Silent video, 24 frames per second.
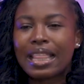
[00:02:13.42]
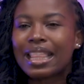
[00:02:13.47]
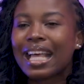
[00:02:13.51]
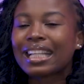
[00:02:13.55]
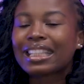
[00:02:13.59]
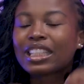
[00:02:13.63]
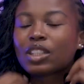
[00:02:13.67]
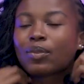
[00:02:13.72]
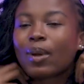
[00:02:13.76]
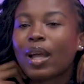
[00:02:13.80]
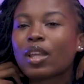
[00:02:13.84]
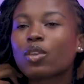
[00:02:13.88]

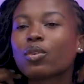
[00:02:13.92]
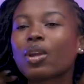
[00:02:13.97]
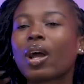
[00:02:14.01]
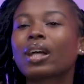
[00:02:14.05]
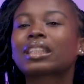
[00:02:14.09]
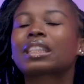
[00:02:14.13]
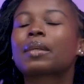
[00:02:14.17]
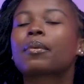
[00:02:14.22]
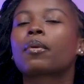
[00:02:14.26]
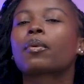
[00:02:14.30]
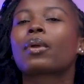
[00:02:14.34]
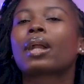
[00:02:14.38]
That is why you now
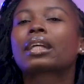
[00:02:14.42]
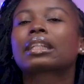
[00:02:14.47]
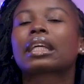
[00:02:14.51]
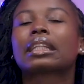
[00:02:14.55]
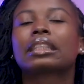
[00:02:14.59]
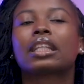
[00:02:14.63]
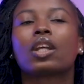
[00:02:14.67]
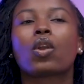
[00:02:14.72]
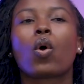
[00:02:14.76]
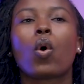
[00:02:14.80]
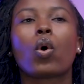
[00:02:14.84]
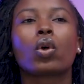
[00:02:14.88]
see people that are
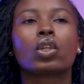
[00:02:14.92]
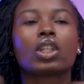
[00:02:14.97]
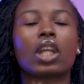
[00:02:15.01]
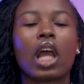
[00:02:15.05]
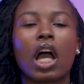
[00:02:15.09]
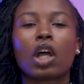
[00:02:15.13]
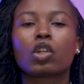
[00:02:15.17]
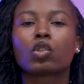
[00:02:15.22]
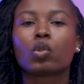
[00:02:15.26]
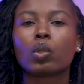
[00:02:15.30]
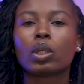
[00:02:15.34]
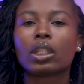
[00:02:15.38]
saying, oh, they
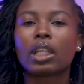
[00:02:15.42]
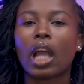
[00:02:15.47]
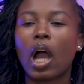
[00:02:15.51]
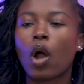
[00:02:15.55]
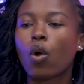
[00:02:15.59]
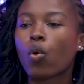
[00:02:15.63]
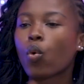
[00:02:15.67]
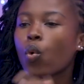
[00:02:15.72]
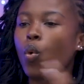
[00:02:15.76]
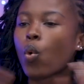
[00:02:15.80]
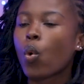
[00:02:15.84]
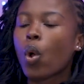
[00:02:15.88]
are doing
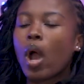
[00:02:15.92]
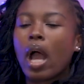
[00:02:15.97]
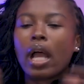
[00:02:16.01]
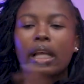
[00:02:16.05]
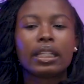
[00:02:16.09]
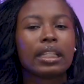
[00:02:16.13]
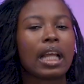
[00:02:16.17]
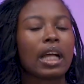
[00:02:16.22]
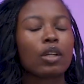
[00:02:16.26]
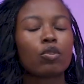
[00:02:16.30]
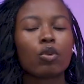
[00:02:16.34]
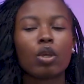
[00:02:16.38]
Yahoo,
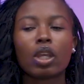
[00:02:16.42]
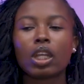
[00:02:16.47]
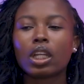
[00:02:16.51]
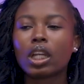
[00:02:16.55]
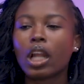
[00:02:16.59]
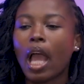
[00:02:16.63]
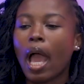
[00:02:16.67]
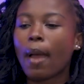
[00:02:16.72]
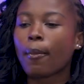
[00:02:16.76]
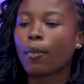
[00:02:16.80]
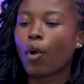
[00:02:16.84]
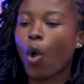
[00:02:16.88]
they are
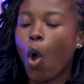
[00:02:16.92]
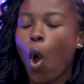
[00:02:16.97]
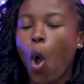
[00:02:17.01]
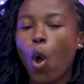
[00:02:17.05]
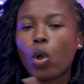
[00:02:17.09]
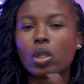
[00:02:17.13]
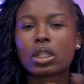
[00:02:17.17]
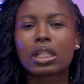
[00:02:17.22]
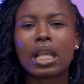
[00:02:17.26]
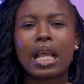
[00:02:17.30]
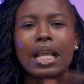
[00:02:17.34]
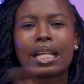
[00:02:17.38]
doing
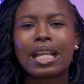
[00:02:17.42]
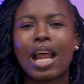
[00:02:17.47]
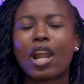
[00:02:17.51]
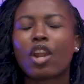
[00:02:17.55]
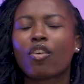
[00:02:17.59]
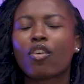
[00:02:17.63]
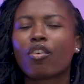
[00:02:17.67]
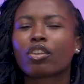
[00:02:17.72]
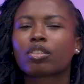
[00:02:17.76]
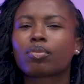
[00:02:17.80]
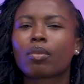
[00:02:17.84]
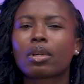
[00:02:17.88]
cult, they are
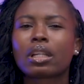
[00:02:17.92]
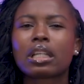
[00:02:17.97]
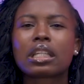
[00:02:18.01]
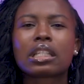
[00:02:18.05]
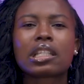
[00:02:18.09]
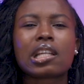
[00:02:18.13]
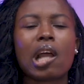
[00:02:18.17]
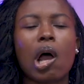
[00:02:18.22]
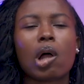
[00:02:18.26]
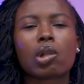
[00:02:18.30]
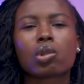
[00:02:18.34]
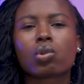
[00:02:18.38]
looking for somebody's
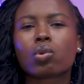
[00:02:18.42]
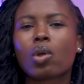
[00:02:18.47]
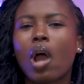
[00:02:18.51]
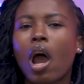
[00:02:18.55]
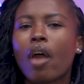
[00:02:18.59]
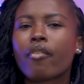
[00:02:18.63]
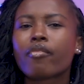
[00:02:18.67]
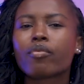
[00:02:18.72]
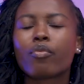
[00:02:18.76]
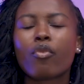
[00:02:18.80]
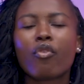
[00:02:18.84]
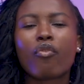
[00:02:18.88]
child to go
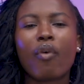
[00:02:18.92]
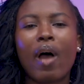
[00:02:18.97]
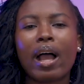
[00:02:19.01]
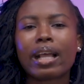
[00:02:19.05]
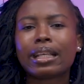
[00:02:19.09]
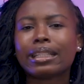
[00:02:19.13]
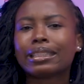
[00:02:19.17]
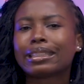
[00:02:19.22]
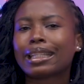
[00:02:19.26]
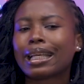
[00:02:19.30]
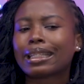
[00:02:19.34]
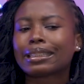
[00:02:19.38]
and remove her
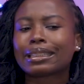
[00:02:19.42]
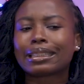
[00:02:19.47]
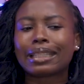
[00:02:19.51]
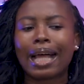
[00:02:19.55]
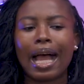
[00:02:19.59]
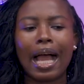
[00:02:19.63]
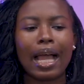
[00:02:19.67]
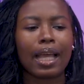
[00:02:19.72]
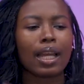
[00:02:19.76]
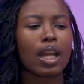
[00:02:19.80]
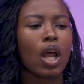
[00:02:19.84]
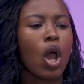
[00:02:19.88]

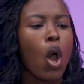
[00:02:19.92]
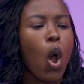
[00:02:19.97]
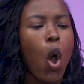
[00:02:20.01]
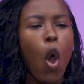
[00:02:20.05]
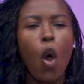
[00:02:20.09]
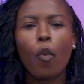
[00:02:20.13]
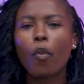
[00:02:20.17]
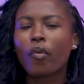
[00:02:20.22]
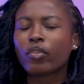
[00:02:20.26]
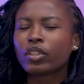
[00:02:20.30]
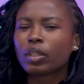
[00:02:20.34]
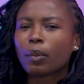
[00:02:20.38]
intestine,
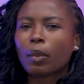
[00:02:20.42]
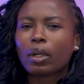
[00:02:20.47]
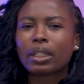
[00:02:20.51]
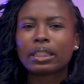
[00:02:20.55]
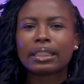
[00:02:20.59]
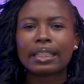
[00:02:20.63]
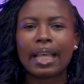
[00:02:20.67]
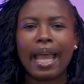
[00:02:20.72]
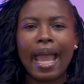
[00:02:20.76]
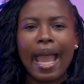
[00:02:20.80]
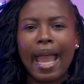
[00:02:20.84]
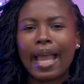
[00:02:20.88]
or remove
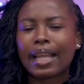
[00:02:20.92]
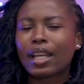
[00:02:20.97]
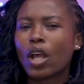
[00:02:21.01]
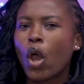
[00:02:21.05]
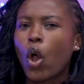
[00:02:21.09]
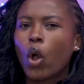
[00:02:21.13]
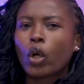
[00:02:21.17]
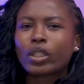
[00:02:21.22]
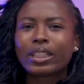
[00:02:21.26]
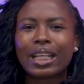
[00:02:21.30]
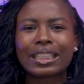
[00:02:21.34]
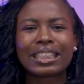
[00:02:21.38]
somebody's head,
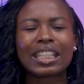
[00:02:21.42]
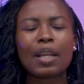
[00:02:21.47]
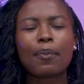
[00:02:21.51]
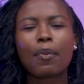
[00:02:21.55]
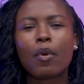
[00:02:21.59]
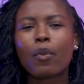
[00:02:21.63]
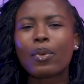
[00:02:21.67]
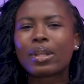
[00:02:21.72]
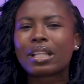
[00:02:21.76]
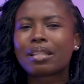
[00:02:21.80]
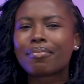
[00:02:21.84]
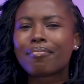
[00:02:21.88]
or they are
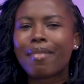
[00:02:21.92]
sleeping with